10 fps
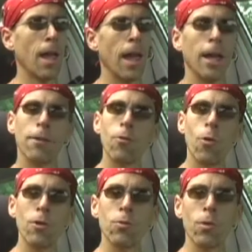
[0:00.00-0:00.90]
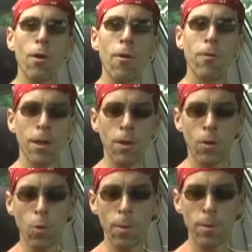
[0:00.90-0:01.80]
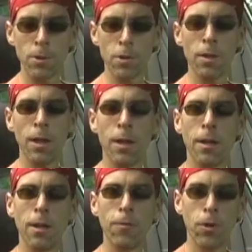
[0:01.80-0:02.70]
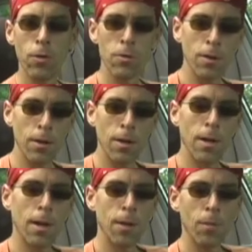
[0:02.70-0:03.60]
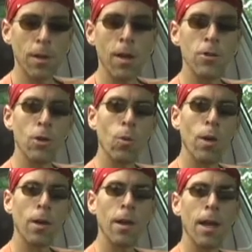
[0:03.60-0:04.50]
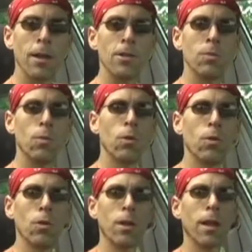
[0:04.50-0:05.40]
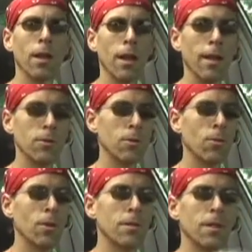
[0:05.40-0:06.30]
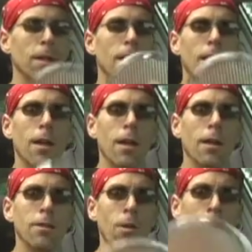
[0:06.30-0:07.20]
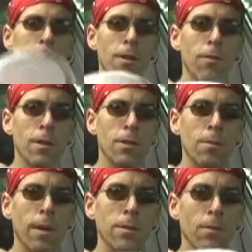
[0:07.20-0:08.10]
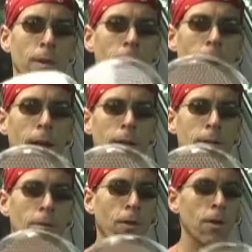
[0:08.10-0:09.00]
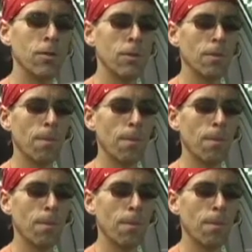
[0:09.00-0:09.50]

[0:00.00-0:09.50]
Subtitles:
And of course, with all video equipment, you need a diffuser, because you want a nice smooth looking light source. So EXI Vision makes a very nice diffuser.